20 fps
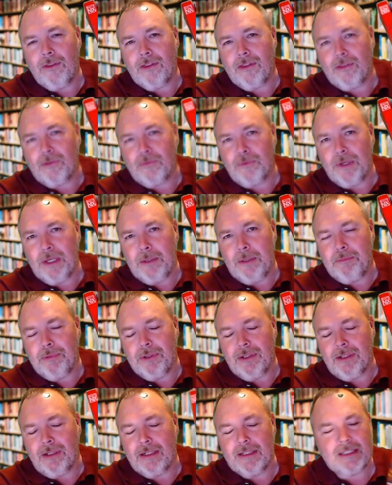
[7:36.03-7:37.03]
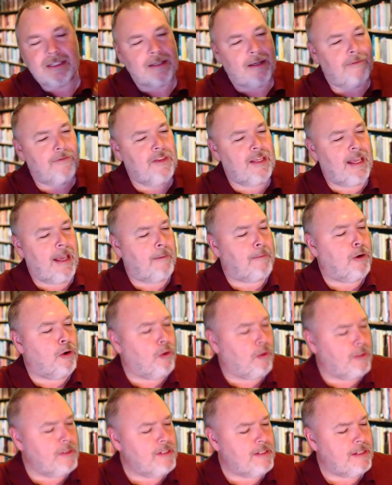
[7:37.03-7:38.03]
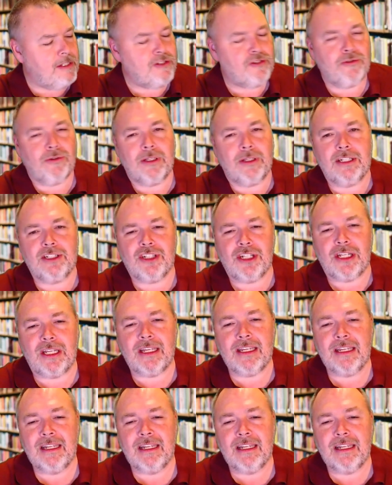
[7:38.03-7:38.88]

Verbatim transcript: three books of the Abhorsen trilogy.